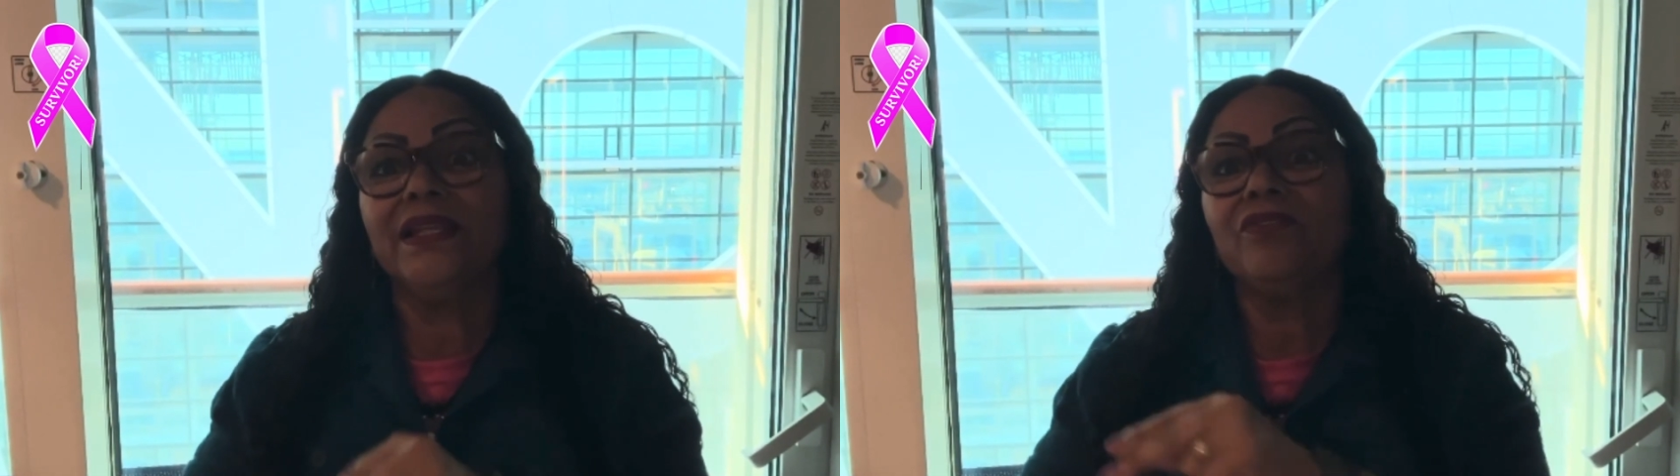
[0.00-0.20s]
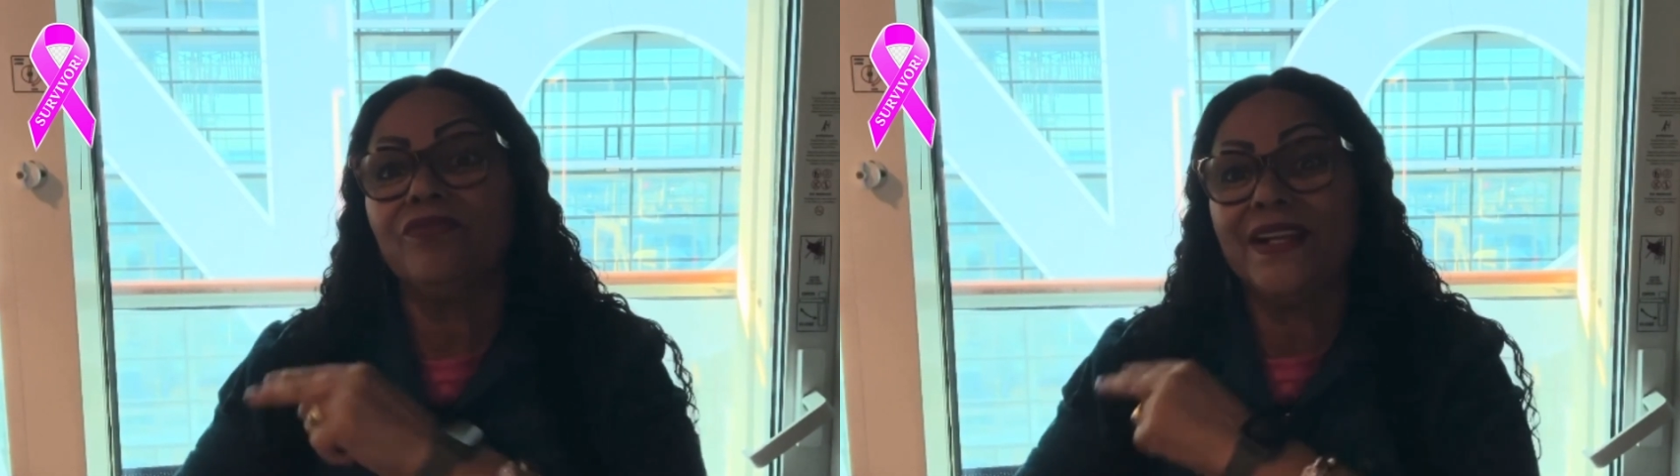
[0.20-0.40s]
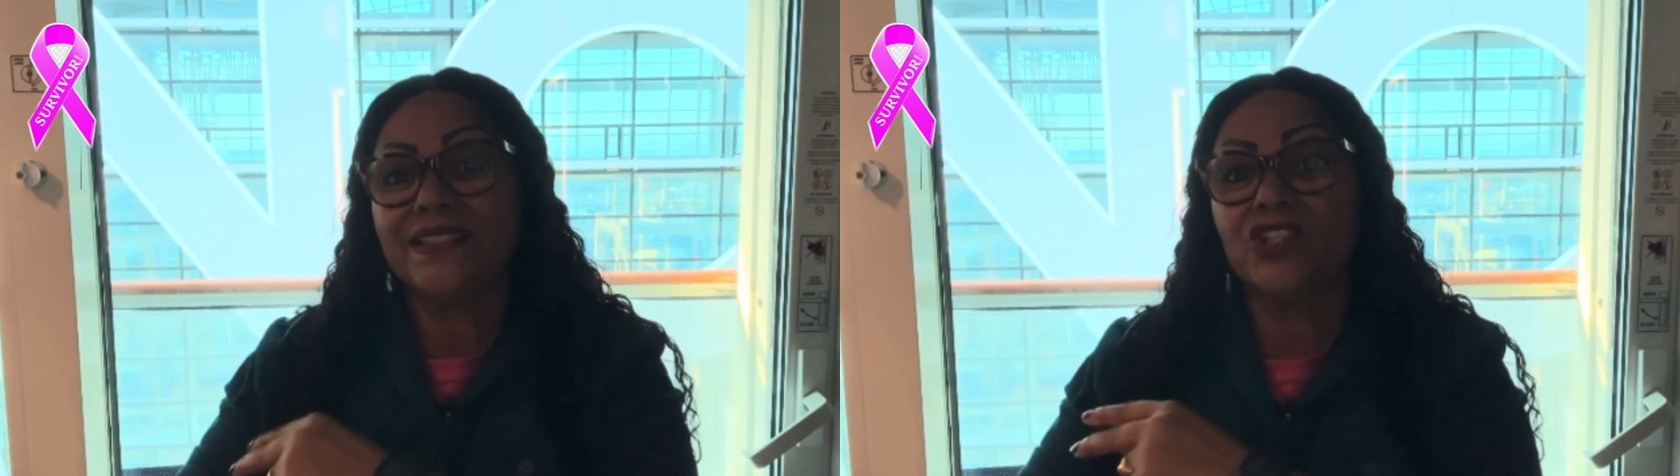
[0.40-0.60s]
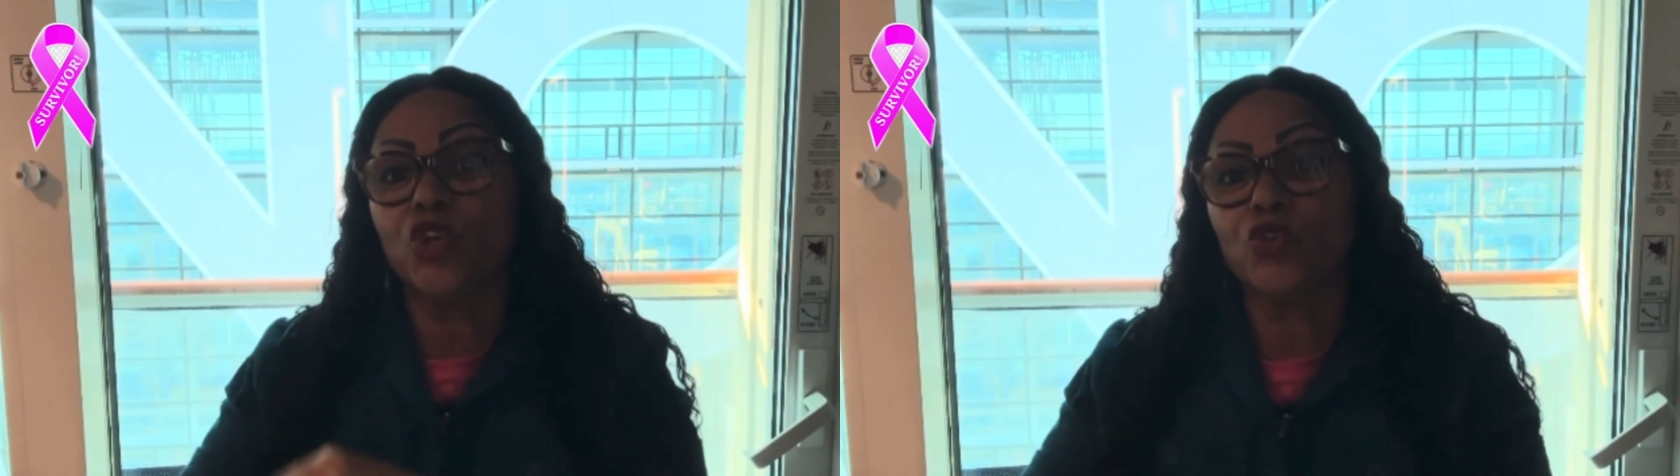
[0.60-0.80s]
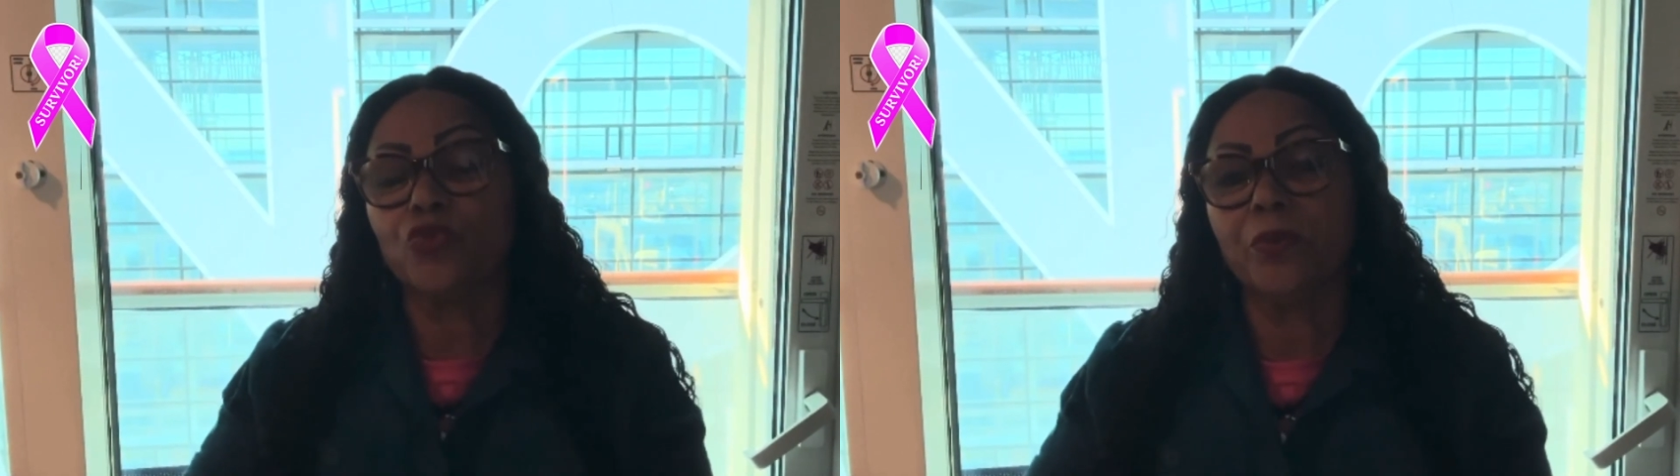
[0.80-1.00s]
lymphatic
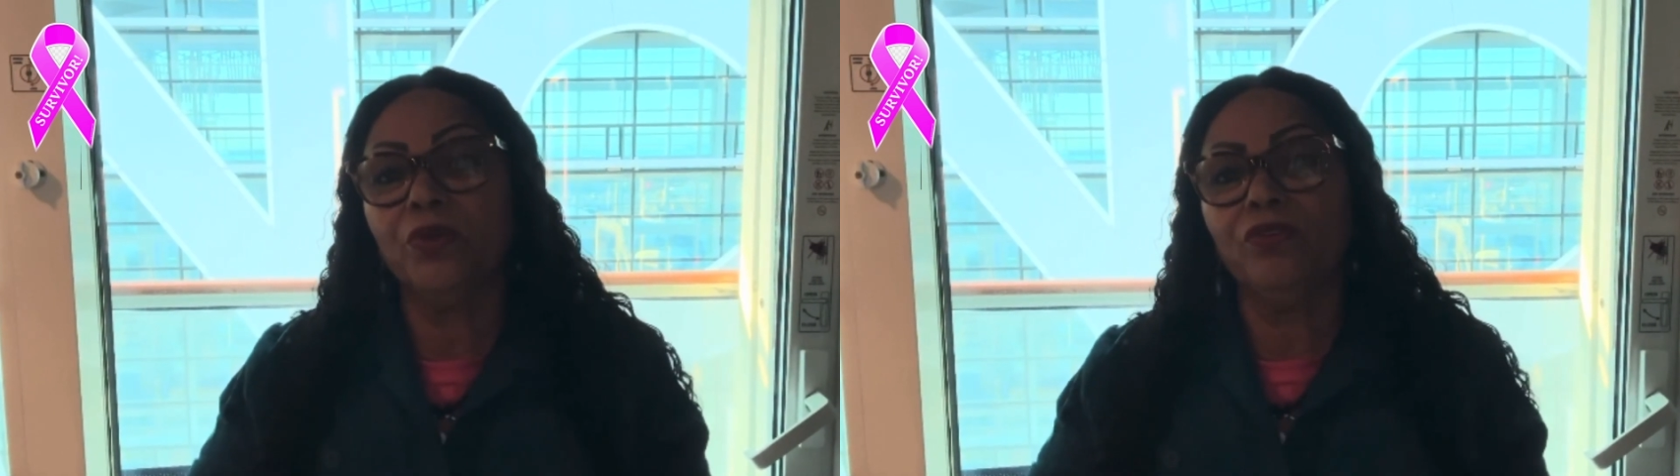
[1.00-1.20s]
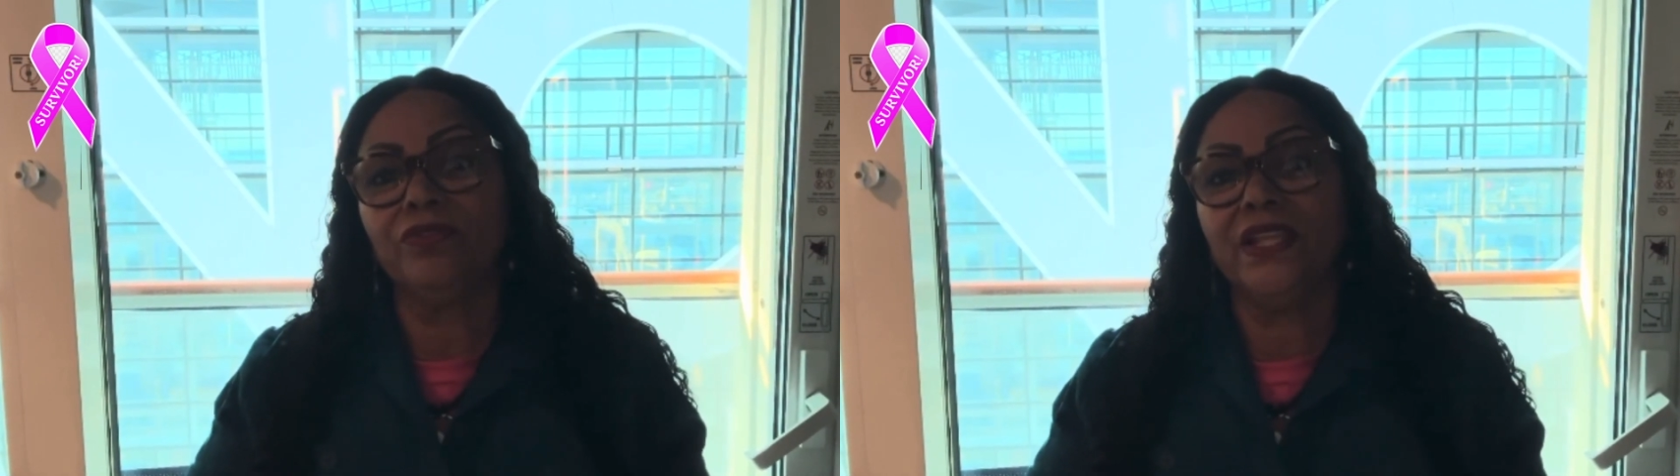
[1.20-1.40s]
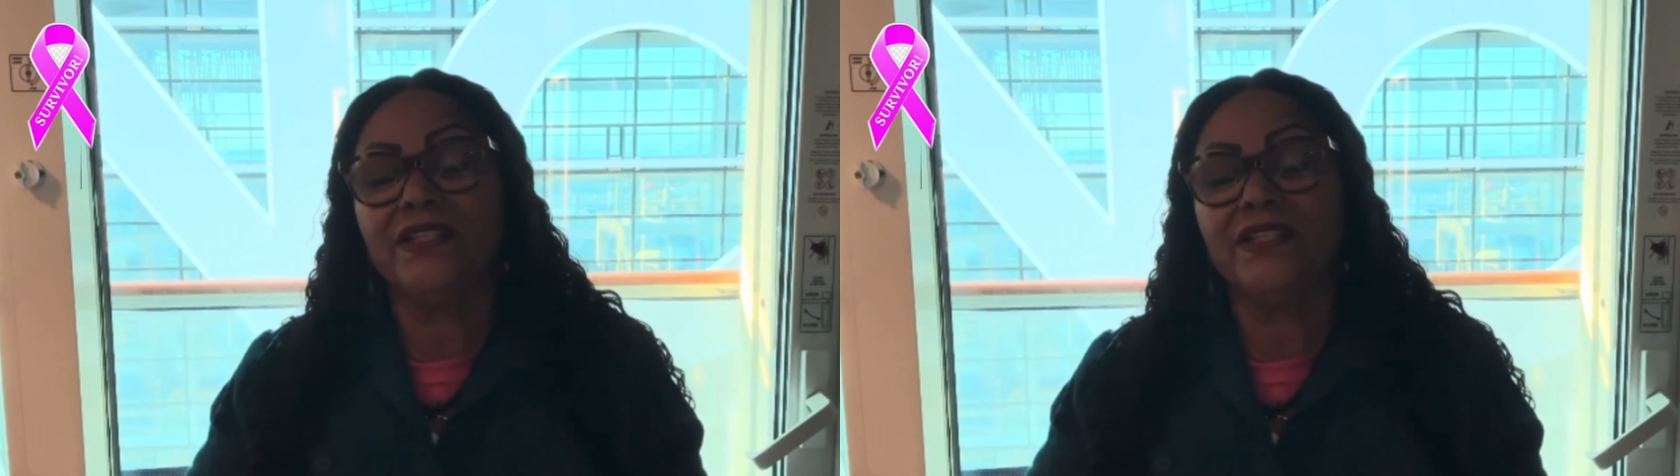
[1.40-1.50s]
nodes removed.